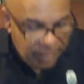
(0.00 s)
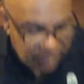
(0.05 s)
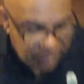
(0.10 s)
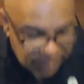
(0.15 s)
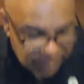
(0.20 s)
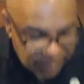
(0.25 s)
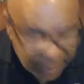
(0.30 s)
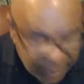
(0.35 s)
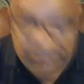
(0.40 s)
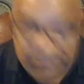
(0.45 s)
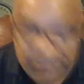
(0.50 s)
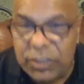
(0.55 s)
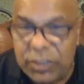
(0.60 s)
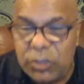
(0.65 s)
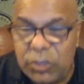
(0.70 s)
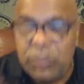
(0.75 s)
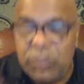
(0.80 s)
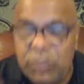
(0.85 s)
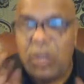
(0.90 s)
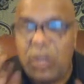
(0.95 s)
any
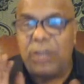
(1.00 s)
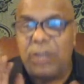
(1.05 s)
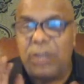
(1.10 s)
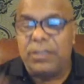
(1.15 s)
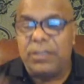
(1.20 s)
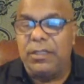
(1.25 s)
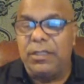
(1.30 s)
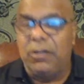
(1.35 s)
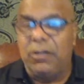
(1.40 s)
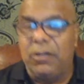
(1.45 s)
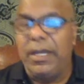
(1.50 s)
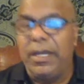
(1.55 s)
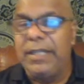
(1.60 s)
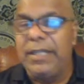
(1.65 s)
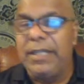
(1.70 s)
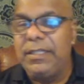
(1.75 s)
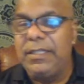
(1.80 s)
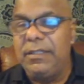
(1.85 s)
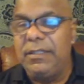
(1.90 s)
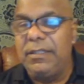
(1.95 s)
doctor or
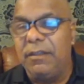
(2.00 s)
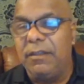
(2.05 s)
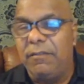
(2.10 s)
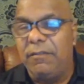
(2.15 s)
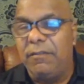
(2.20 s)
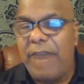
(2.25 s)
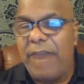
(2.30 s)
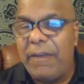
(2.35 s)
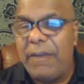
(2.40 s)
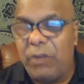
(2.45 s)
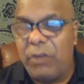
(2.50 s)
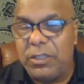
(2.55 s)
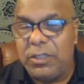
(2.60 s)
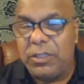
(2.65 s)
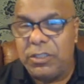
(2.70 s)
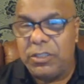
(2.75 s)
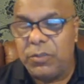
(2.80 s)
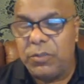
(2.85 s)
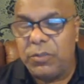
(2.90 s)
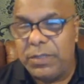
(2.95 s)
any
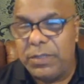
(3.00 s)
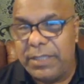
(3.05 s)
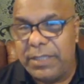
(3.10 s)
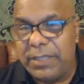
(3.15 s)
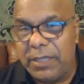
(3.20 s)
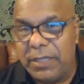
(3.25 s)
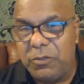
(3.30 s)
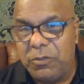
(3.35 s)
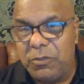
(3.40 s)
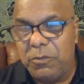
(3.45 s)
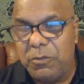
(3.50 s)
virologist will tell you